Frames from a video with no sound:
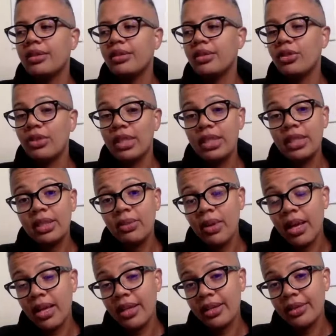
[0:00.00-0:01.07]
do it this
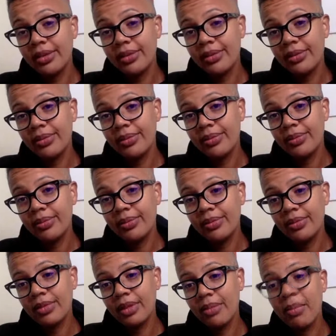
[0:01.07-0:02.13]
way.
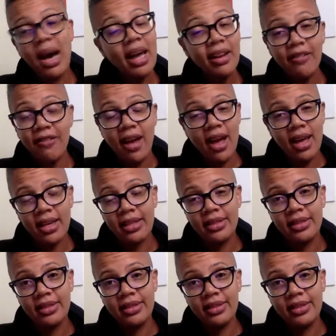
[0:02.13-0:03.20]
Modify it.
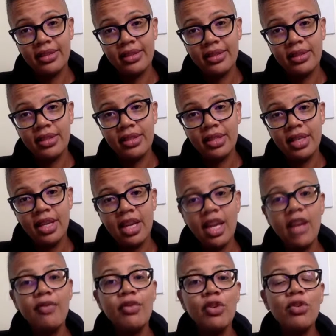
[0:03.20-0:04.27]

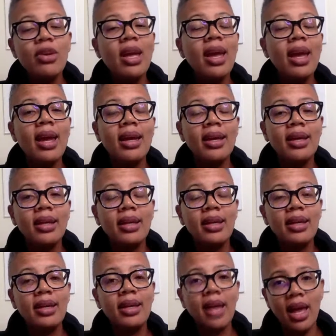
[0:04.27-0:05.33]
If you can't
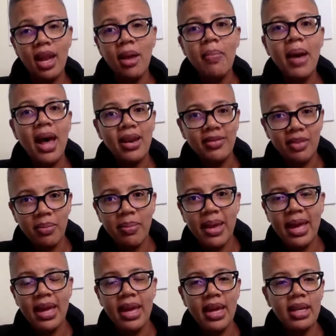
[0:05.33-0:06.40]
get up out of the
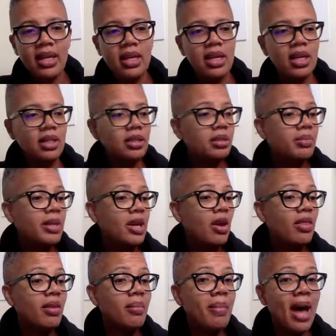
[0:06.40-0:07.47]
bed to be
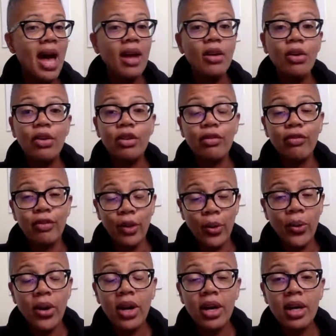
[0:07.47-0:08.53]
on the mat, on the
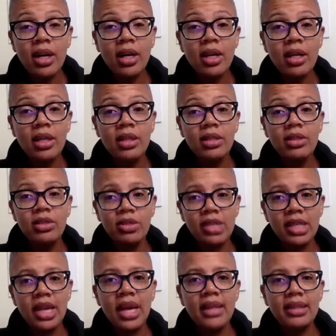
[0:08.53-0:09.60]
floor, doing
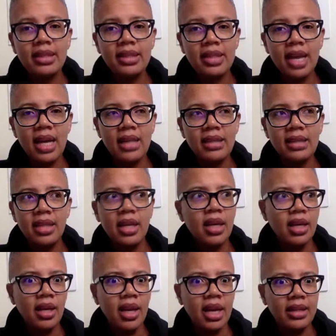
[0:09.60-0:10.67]
your exercise
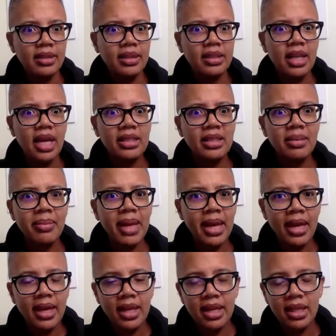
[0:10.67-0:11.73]
in
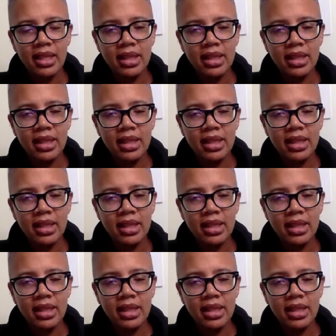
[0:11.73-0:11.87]
bed.